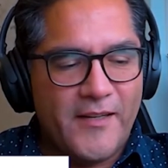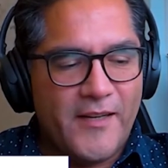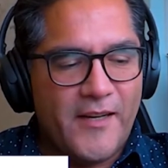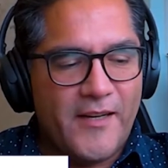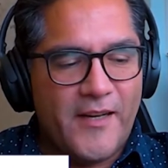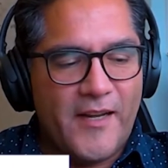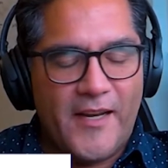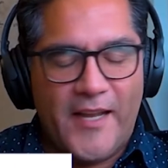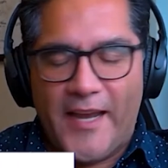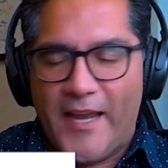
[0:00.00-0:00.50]

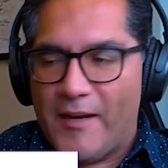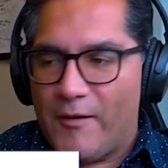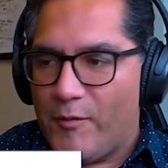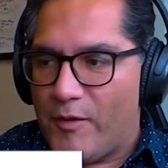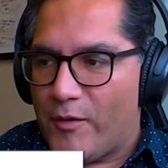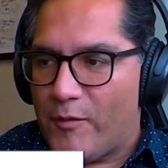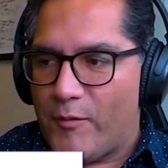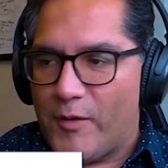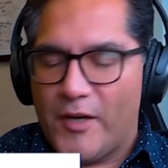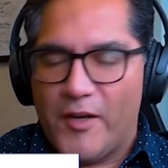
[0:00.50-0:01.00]
And again,
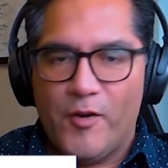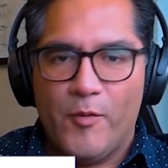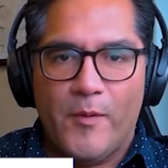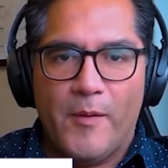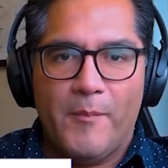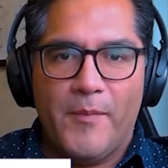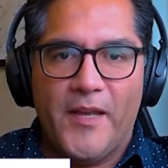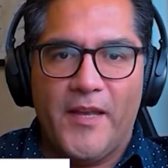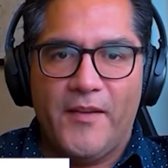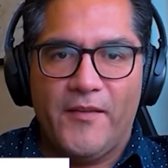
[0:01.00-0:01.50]
we're
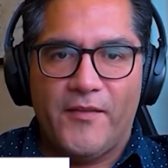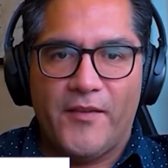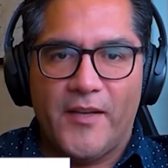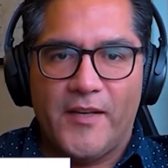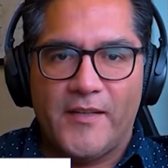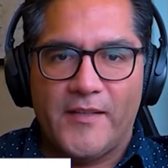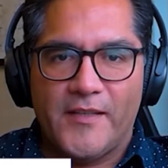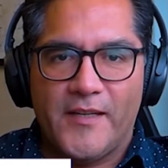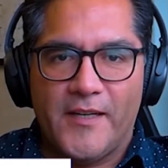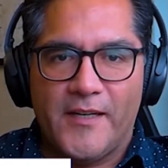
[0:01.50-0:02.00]
human beings,
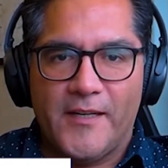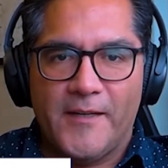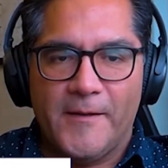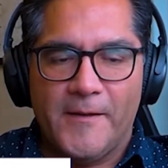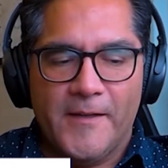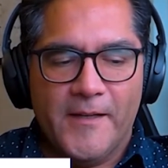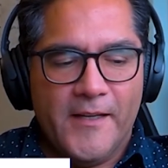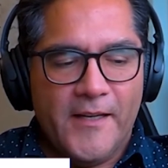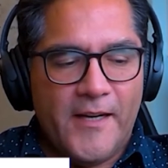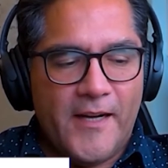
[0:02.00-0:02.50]
and
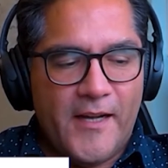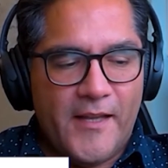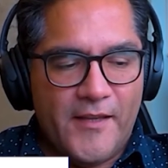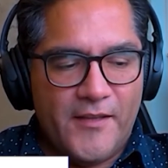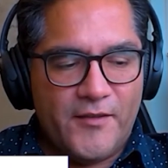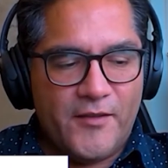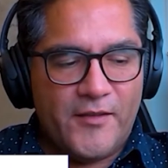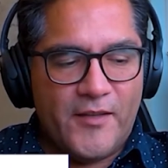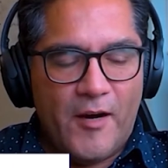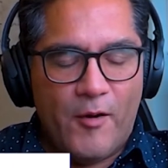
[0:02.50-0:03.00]

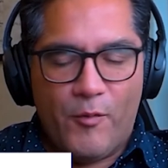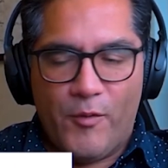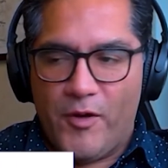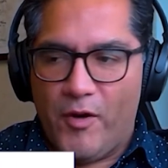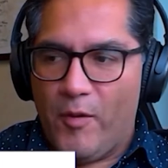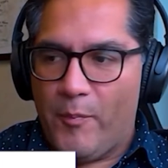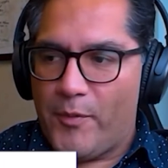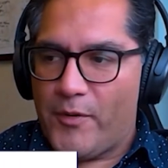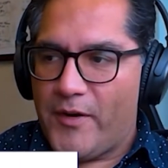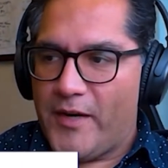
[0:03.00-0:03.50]
this is how we
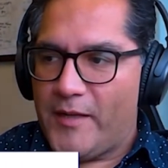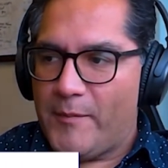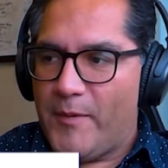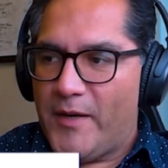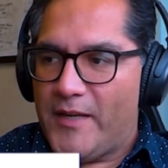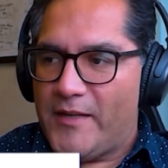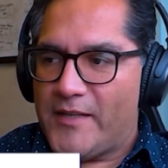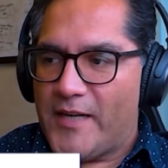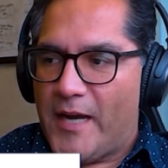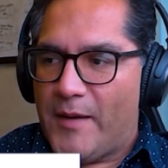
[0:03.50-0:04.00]
operate
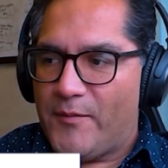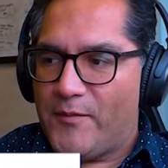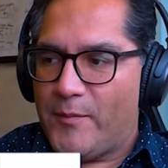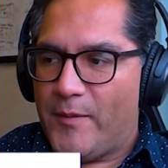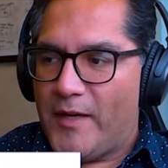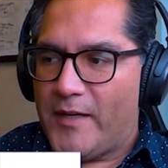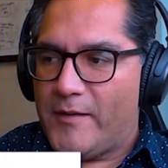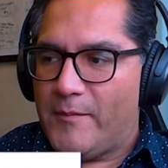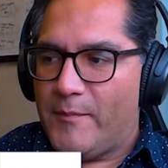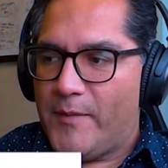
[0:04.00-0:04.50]
many times.
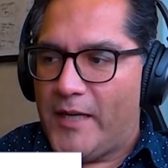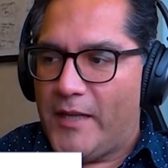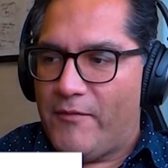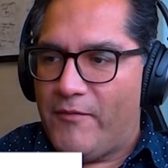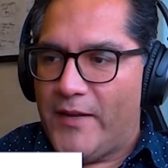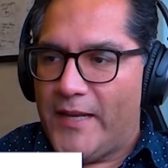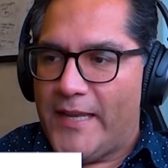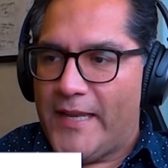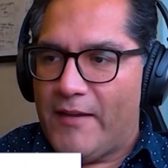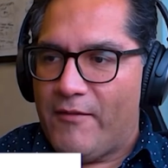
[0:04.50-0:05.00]
But I
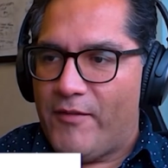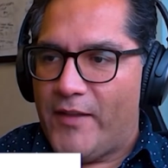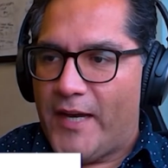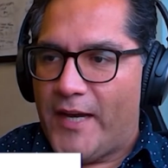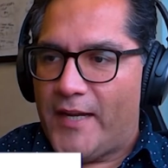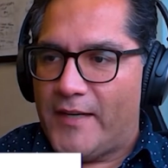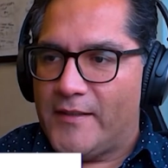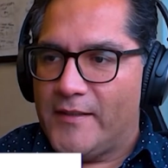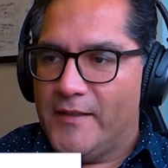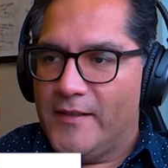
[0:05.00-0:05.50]
believe
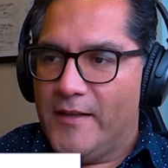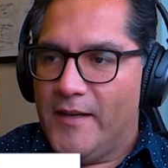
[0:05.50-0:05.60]
that